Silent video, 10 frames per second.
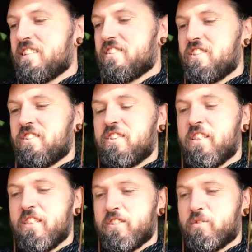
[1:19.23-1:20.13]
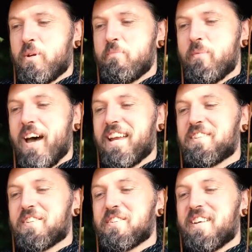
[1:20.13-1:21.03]
it's this
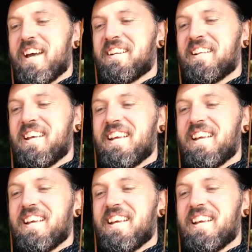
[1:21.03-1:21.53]
reminder that